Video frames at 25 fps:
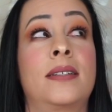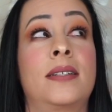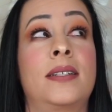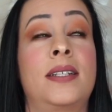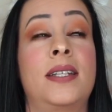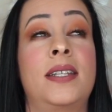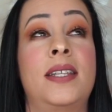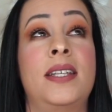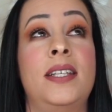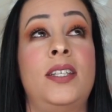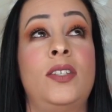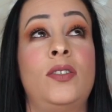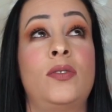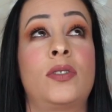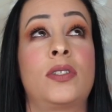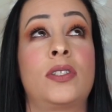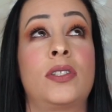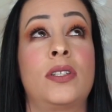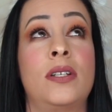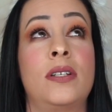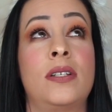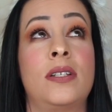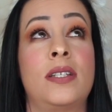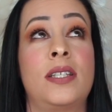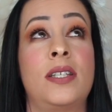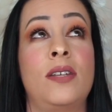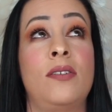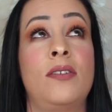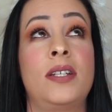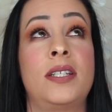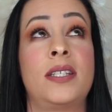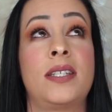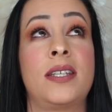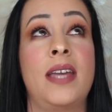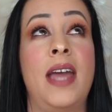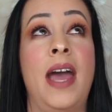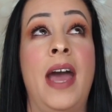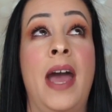did this
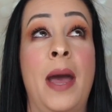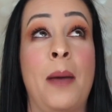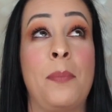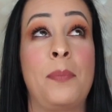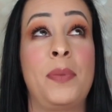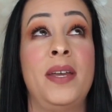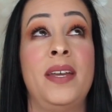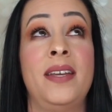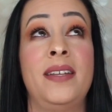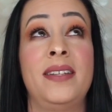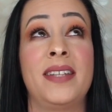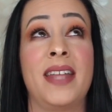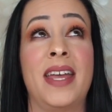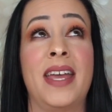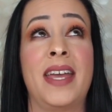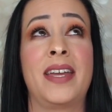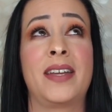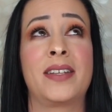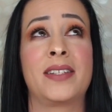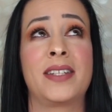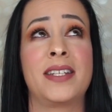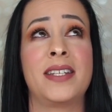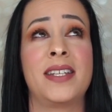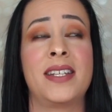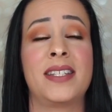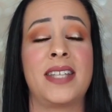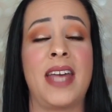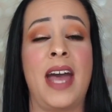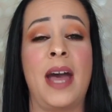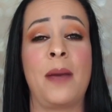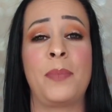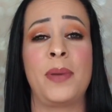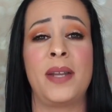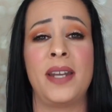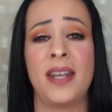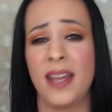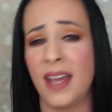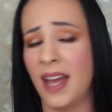seriously happen? Like, did this
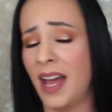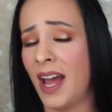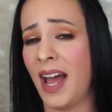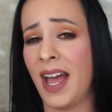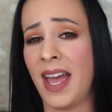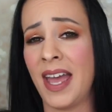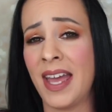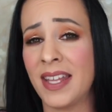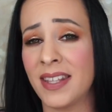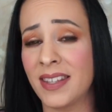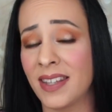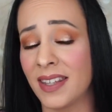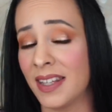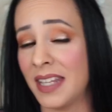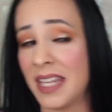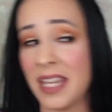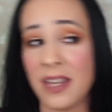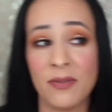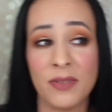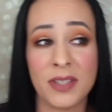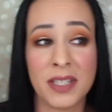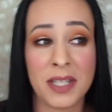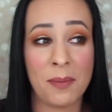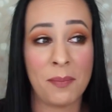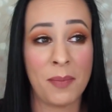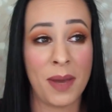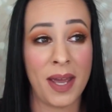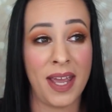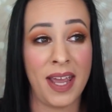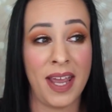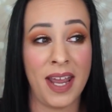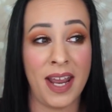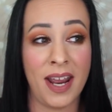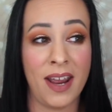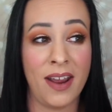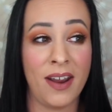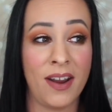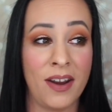happen? I had leaves in my
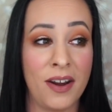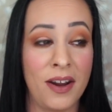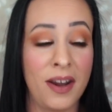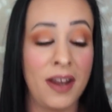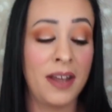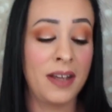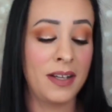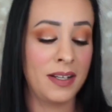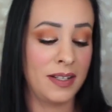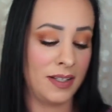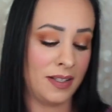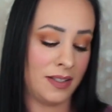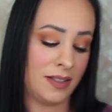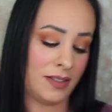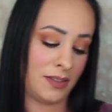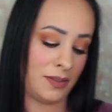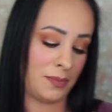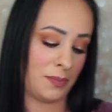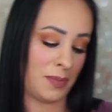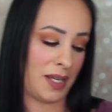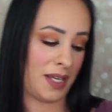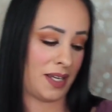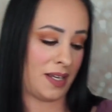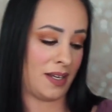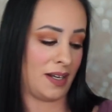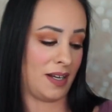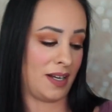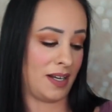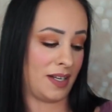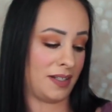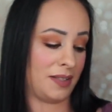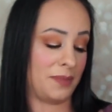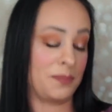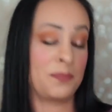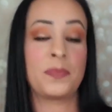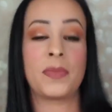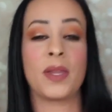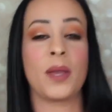hair. Oh my God.
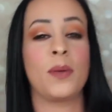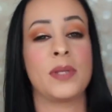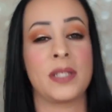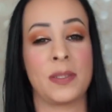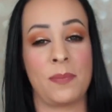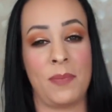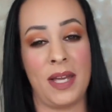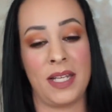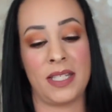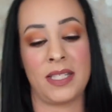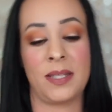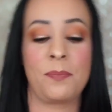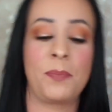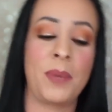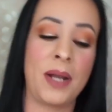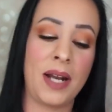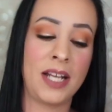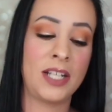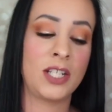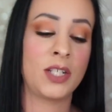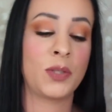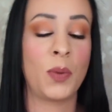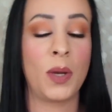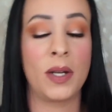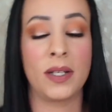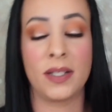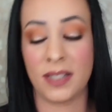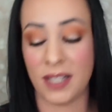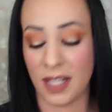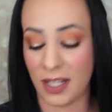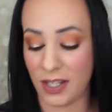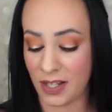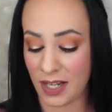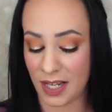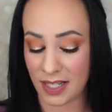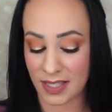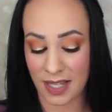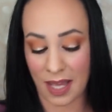It was a mess. But I just wanted to tell
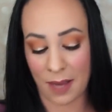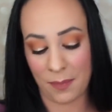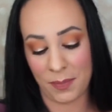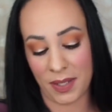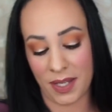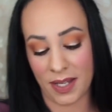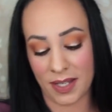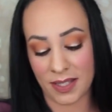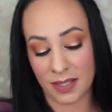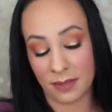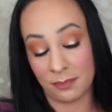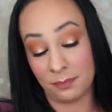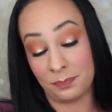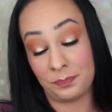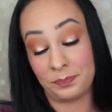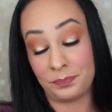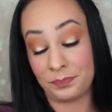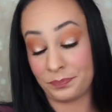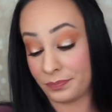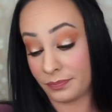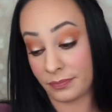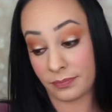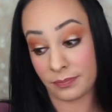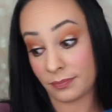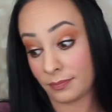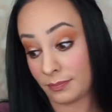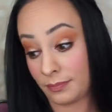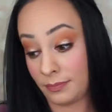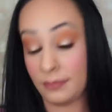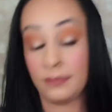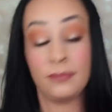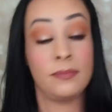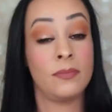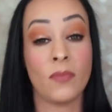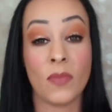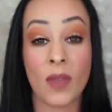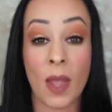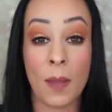you guys that because
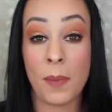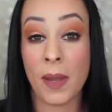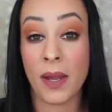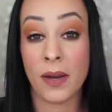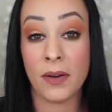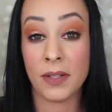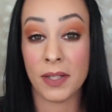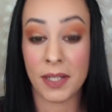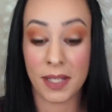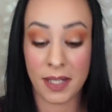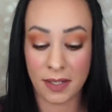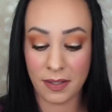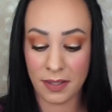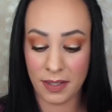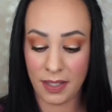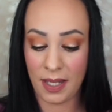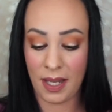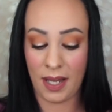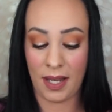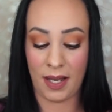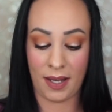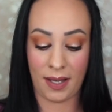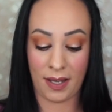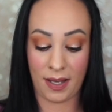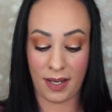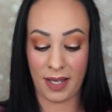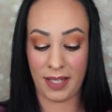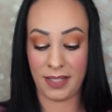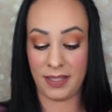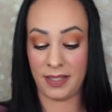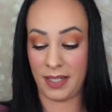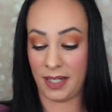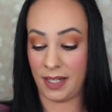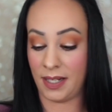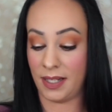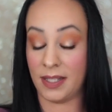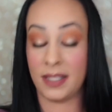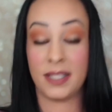apparently I
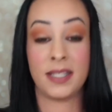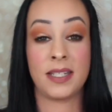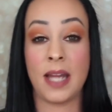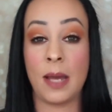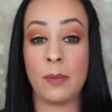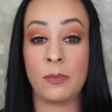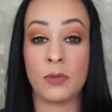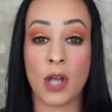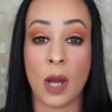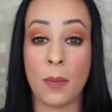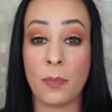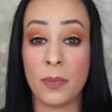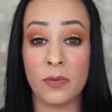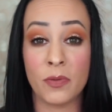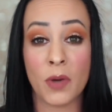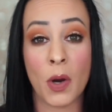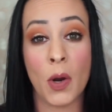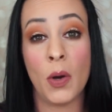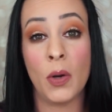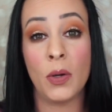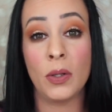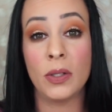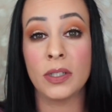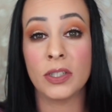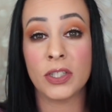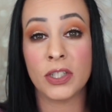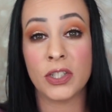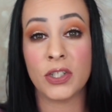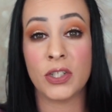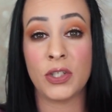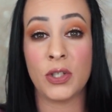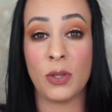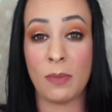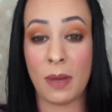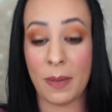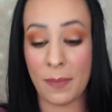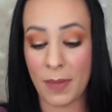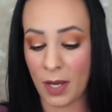did a stop, drop, and roll
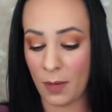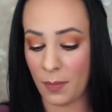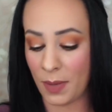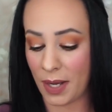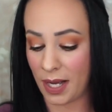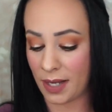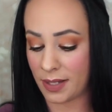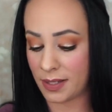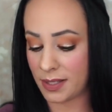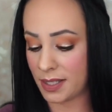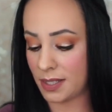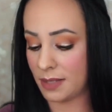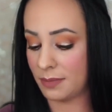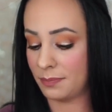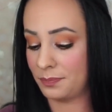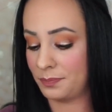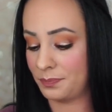to my mailbox.